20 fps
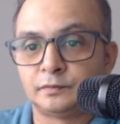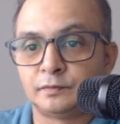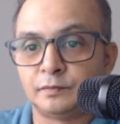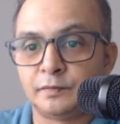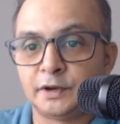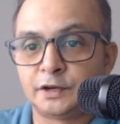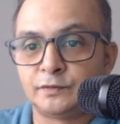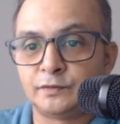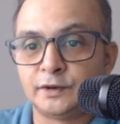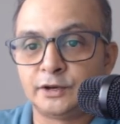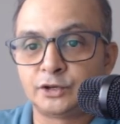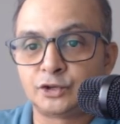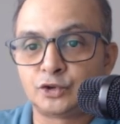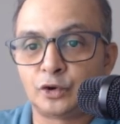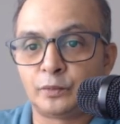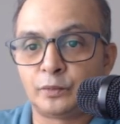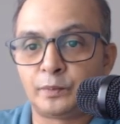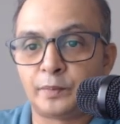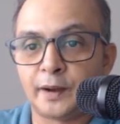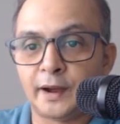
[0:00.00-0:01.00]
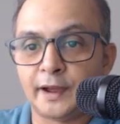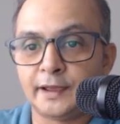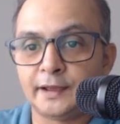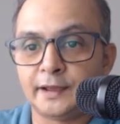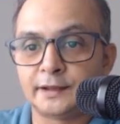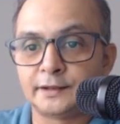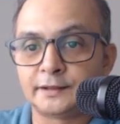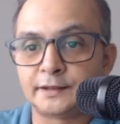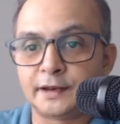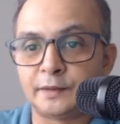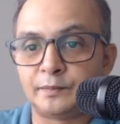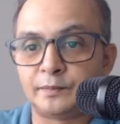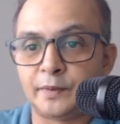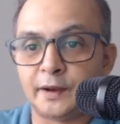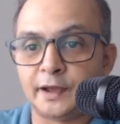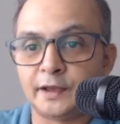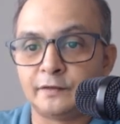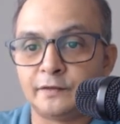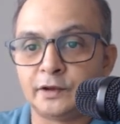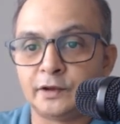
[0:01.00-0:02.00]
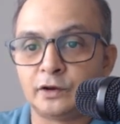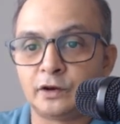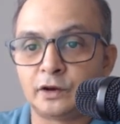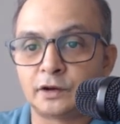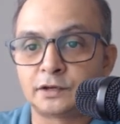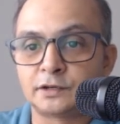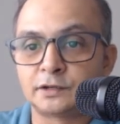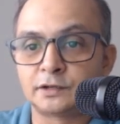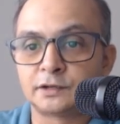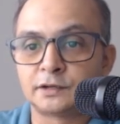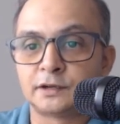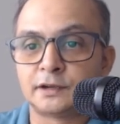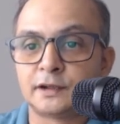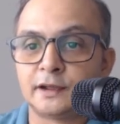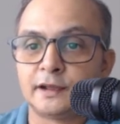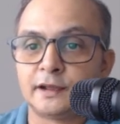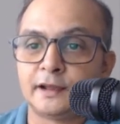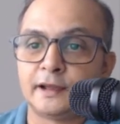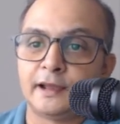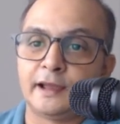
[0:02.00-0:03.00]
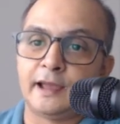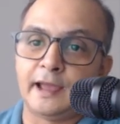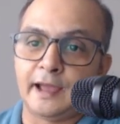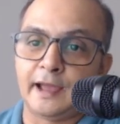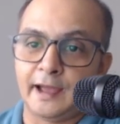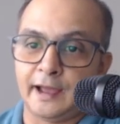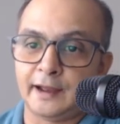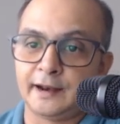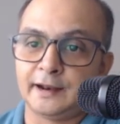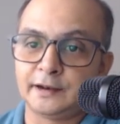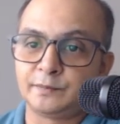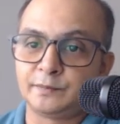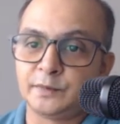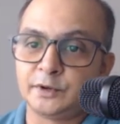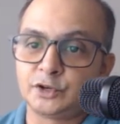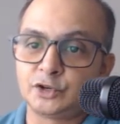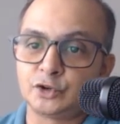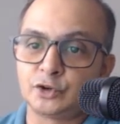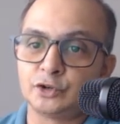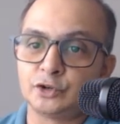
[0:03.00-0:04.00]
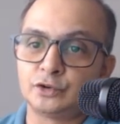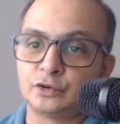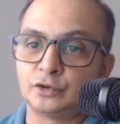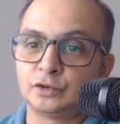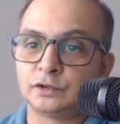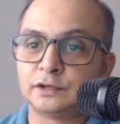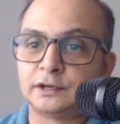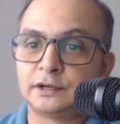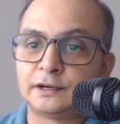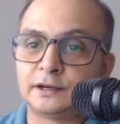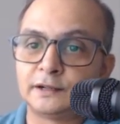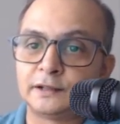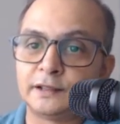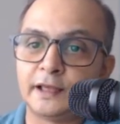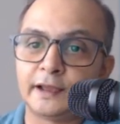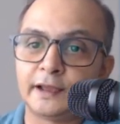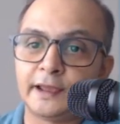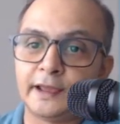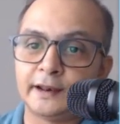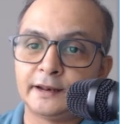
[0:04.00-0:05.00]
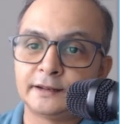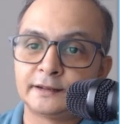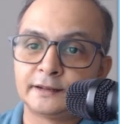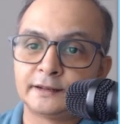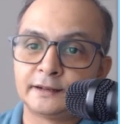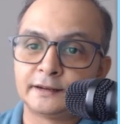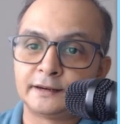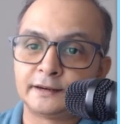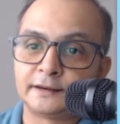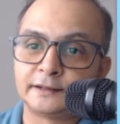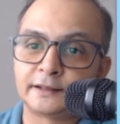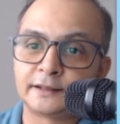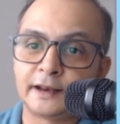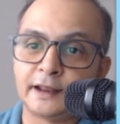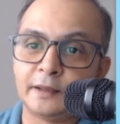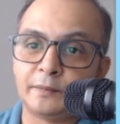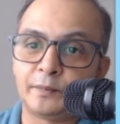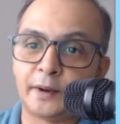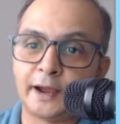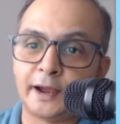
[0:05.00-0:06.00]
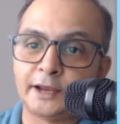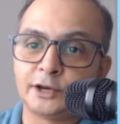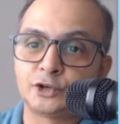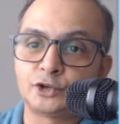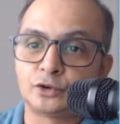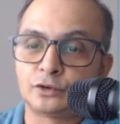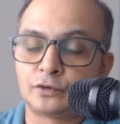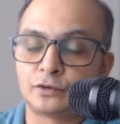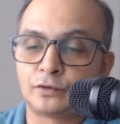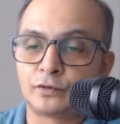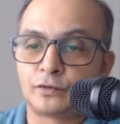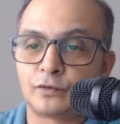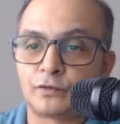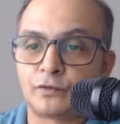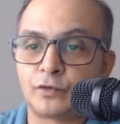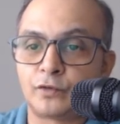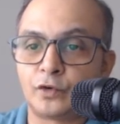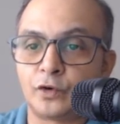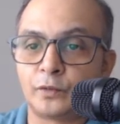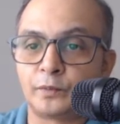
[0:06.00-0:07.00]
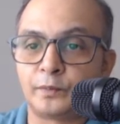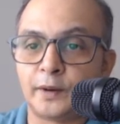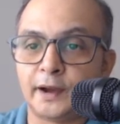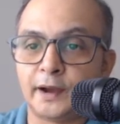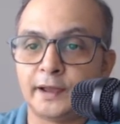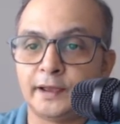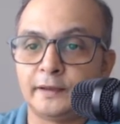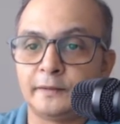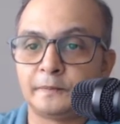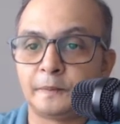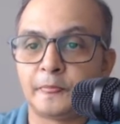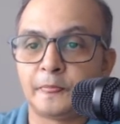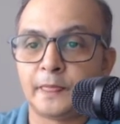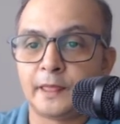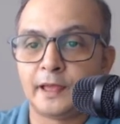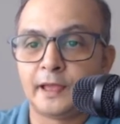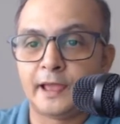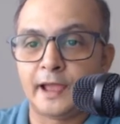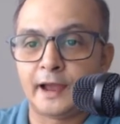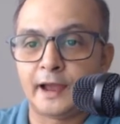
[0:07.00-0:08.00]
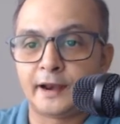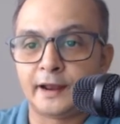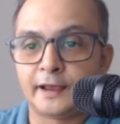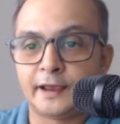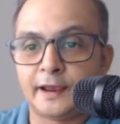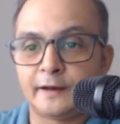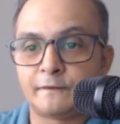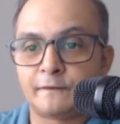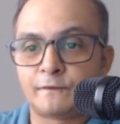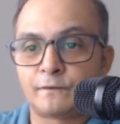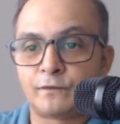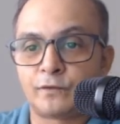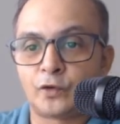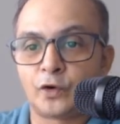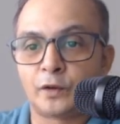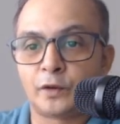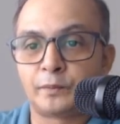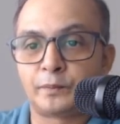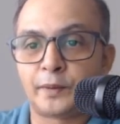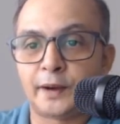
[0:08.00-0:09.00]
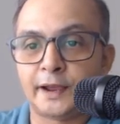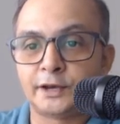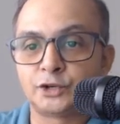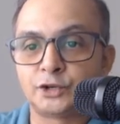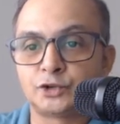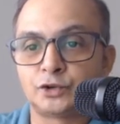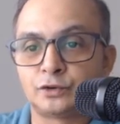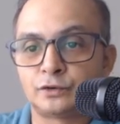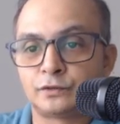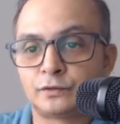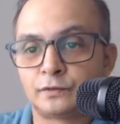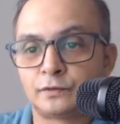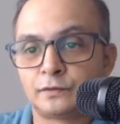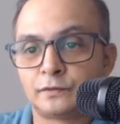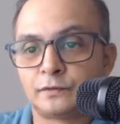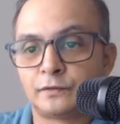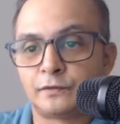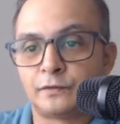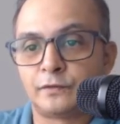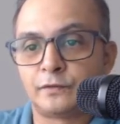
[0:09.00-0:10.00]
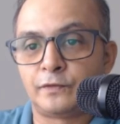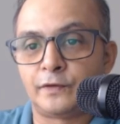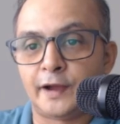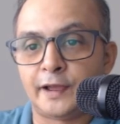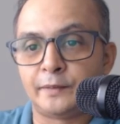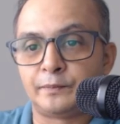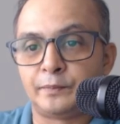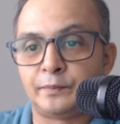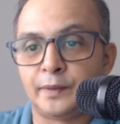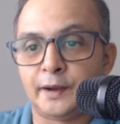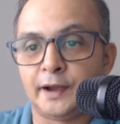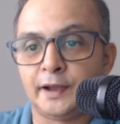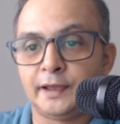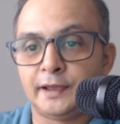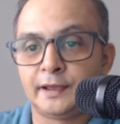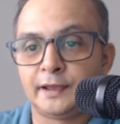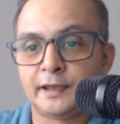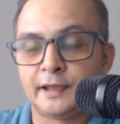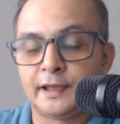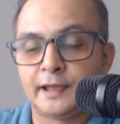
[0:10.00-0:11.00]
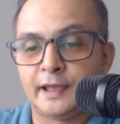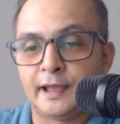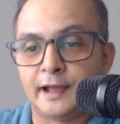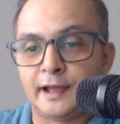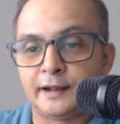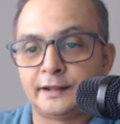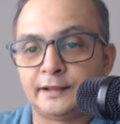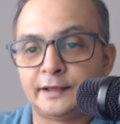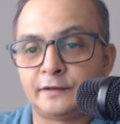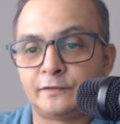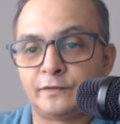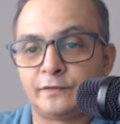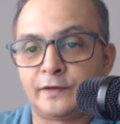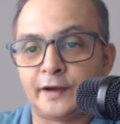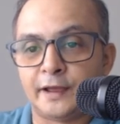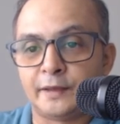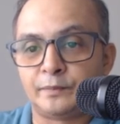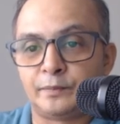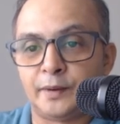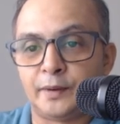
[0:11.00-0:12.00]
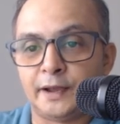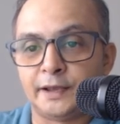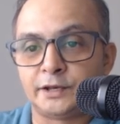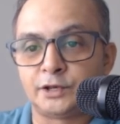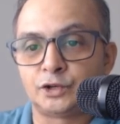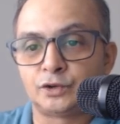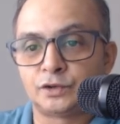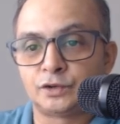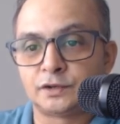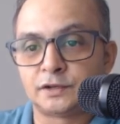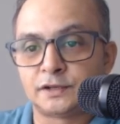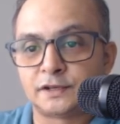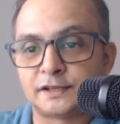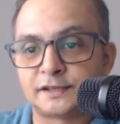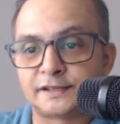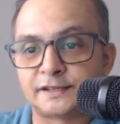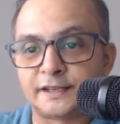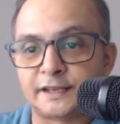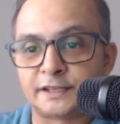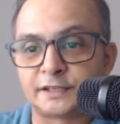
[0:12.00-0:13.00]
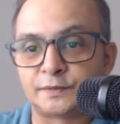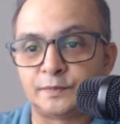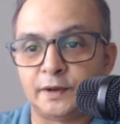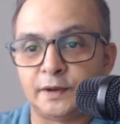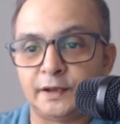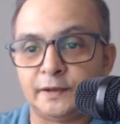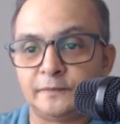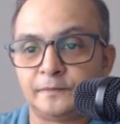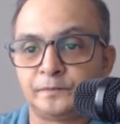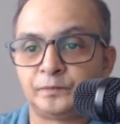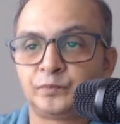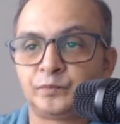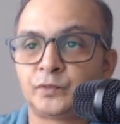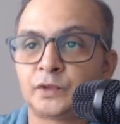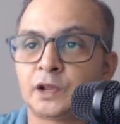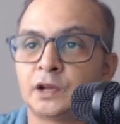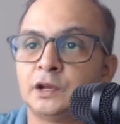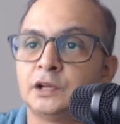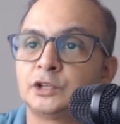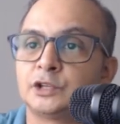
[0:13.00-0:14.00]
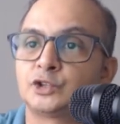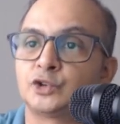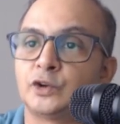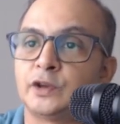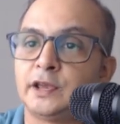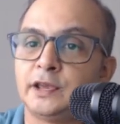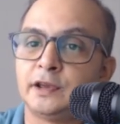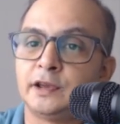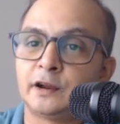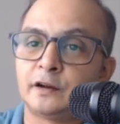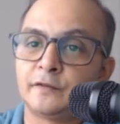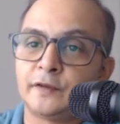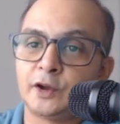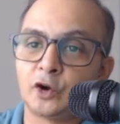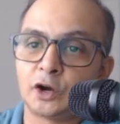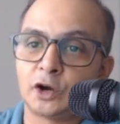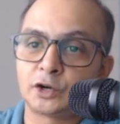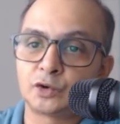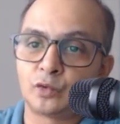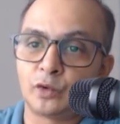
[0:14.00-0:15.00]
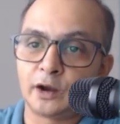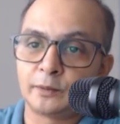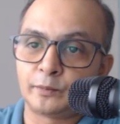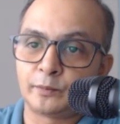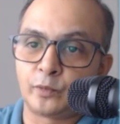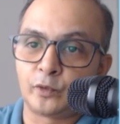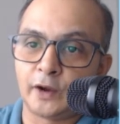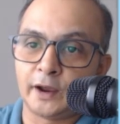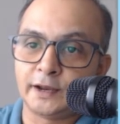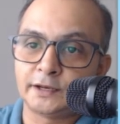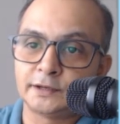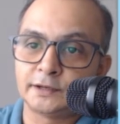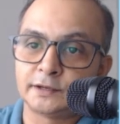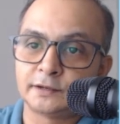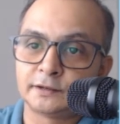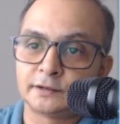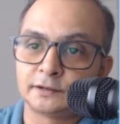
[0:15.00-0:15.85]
between 2 pi and 3 pi, we got, and let me show you again, 3 pi to 4 pi, and again 4 pi to 5 pi, and then 5 pi to 6 pi. So here we got one point